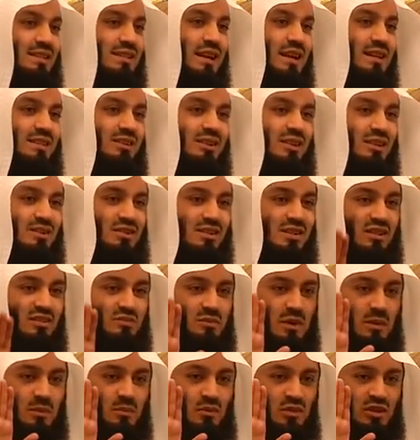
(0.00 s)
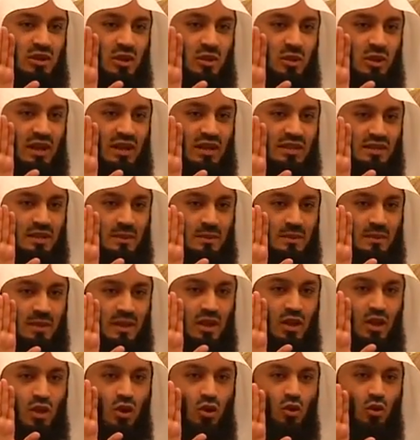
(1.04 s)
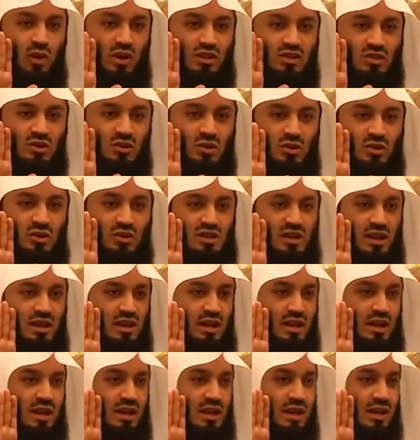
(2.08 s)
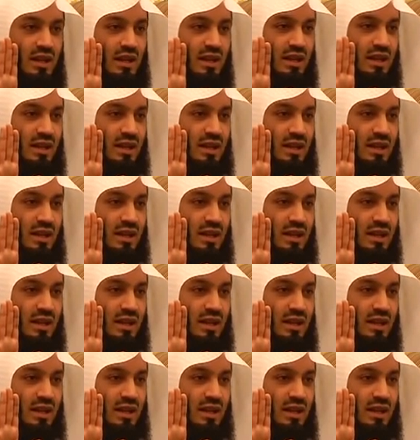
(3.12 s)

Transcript: let's answer ourselves by putting our hands up. Who wants to go to Jannah?